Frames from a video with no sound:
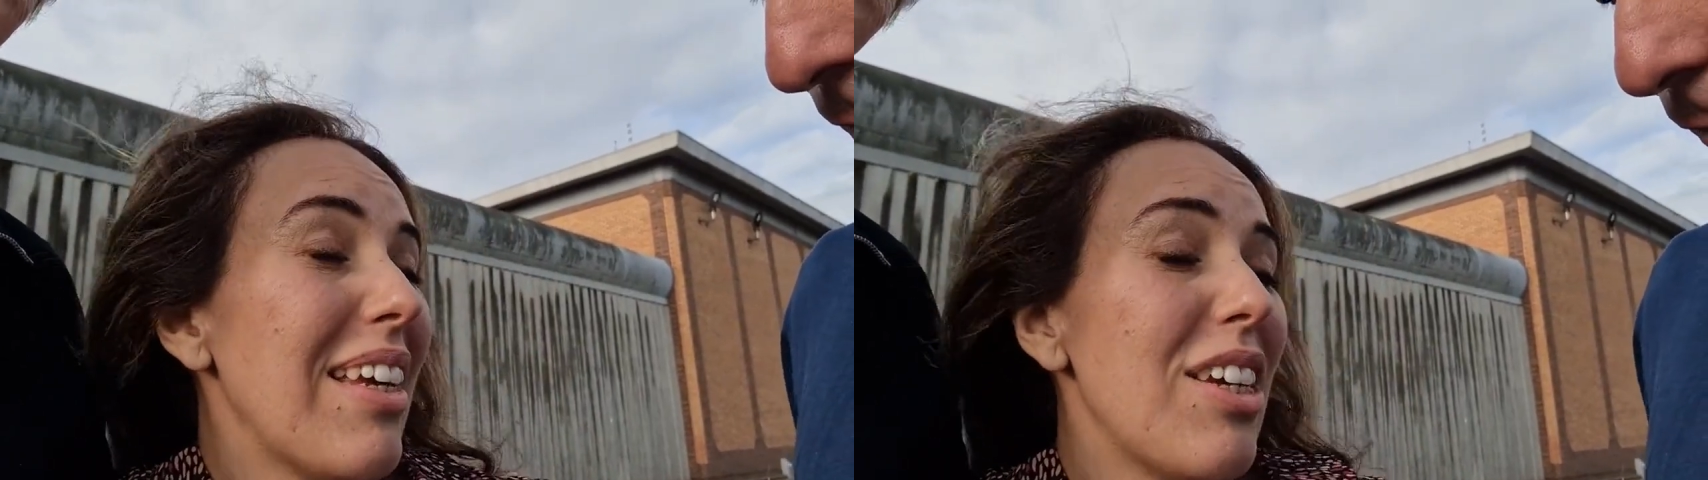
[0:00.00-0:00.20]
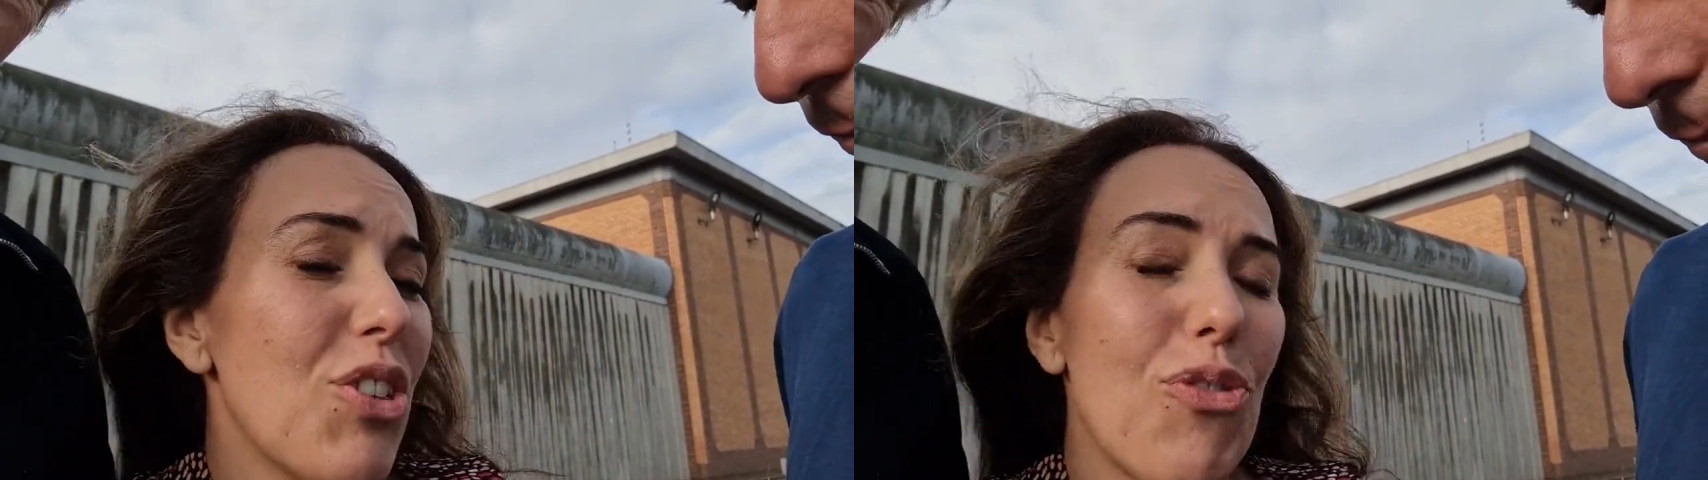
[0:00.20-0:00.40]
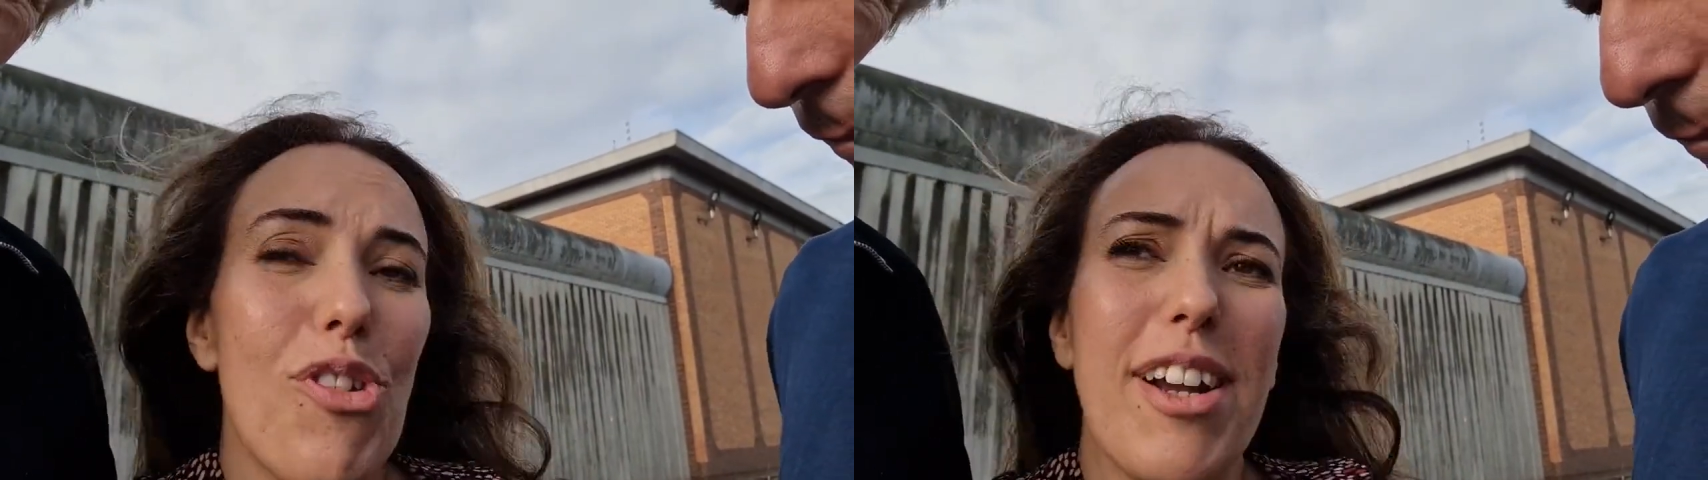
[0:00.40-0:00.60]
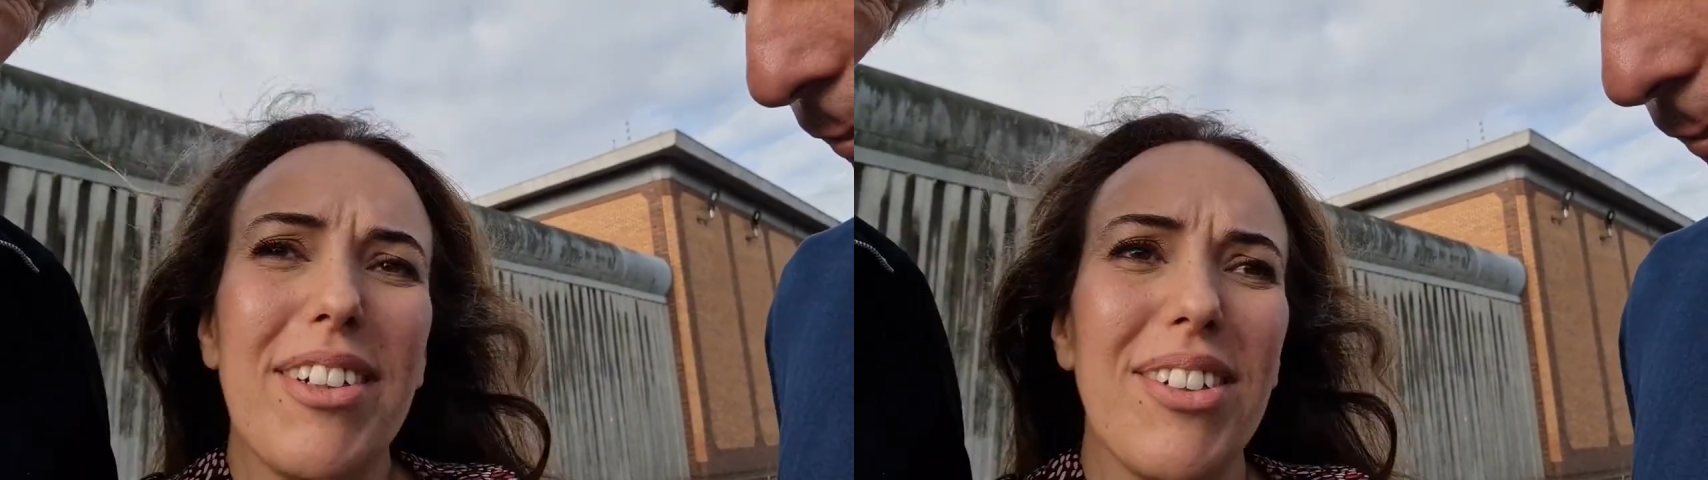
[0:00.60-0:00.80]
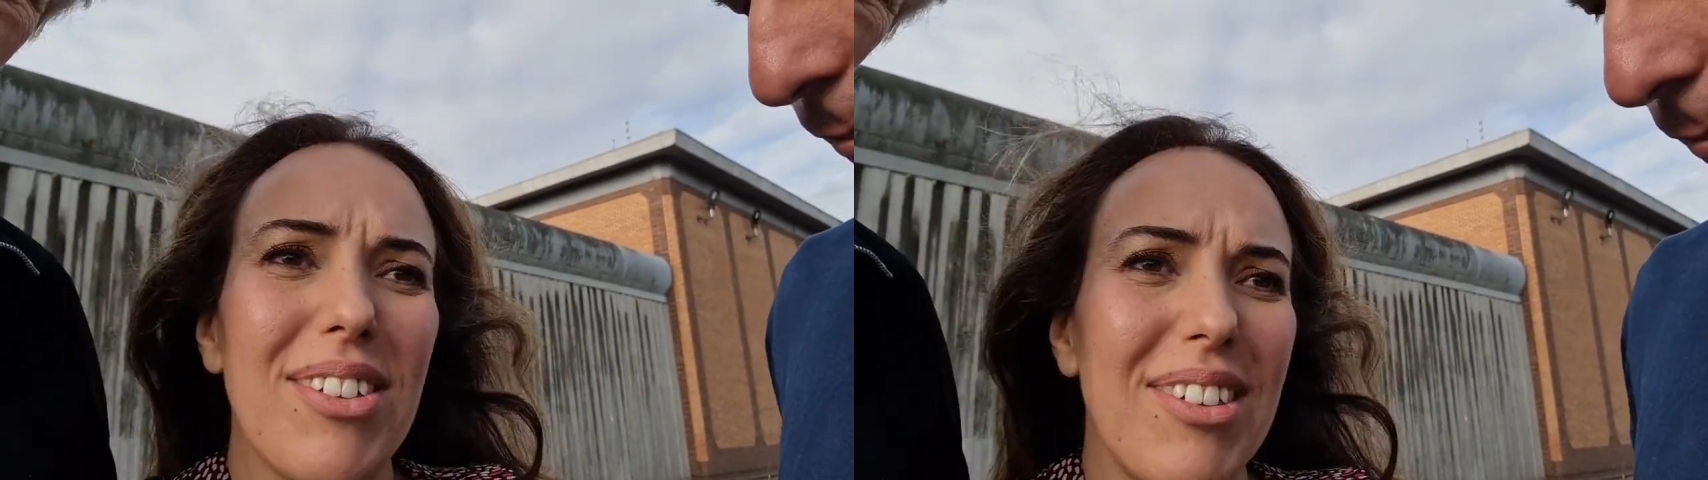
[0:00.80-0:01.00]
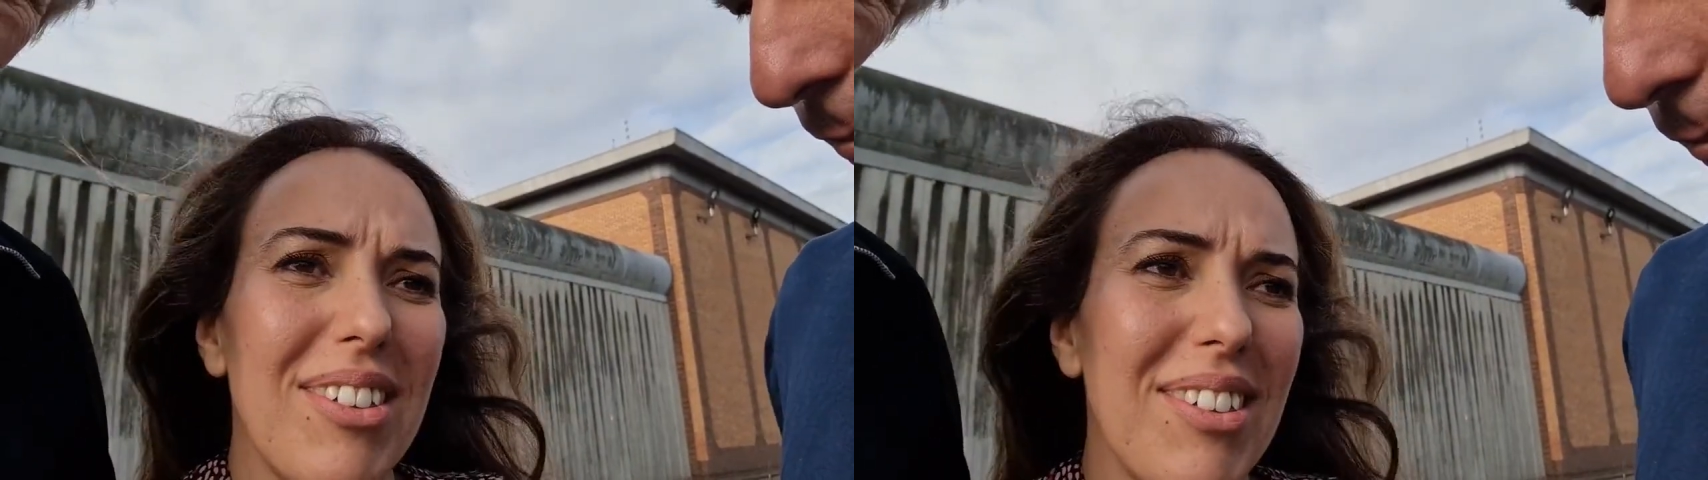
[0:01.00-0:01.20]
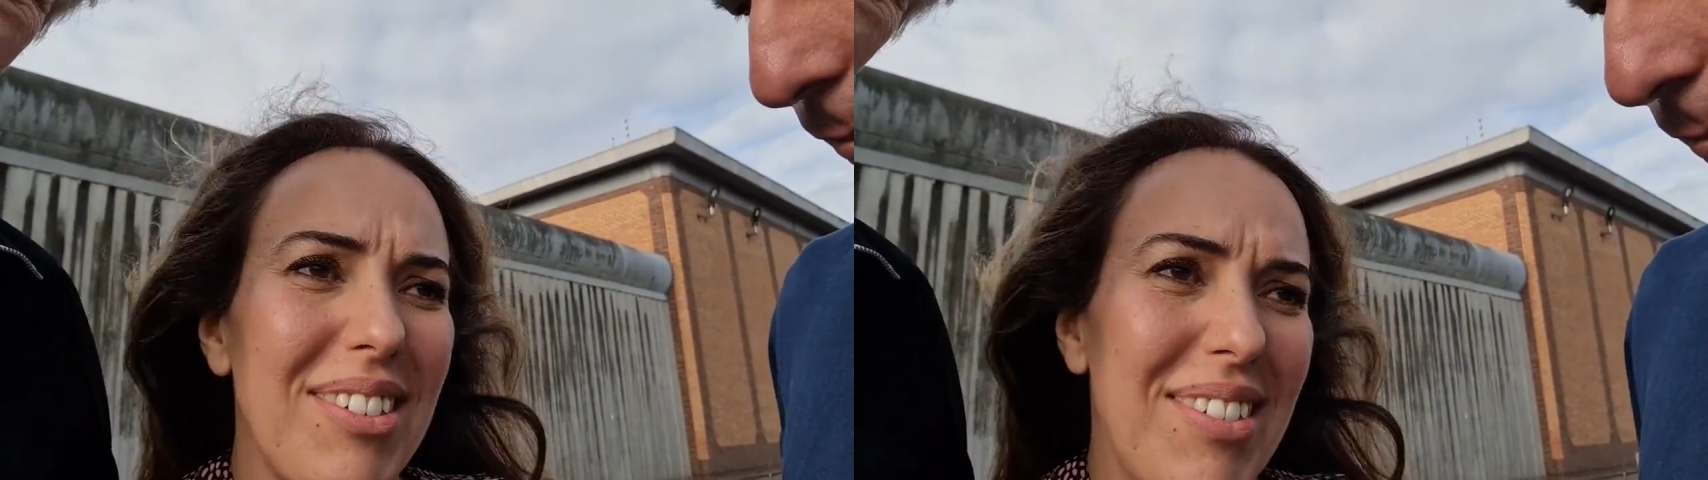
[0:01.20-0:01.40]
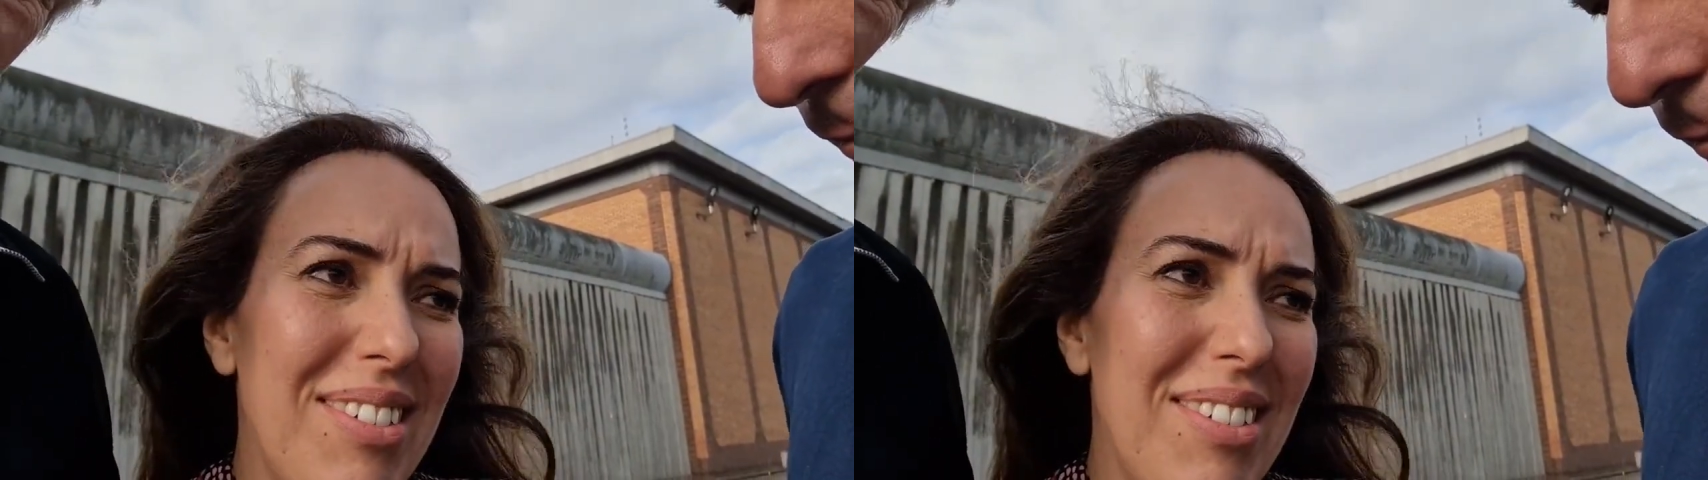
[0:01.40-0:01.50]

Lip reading: his friends and